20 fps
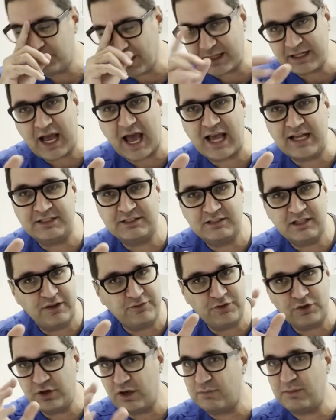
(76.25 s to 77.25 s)
But guys,
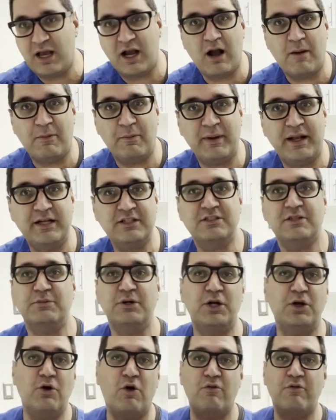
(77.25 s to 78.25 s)
if you give me a couple minutes, I'm
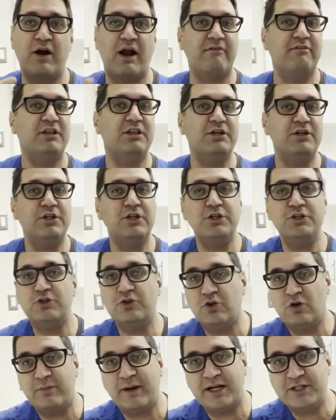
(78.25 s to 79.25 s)
gonna go over everything you need to
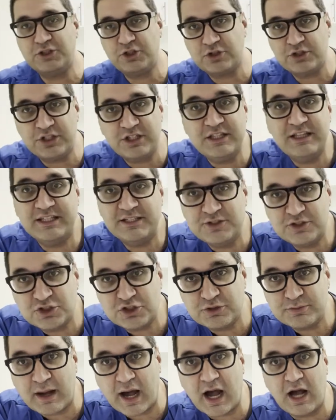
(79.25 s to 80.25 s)
know about your teeth and your
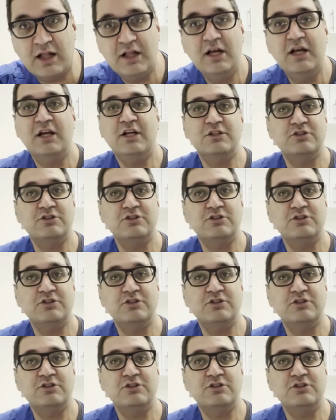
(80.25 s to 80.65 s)
smile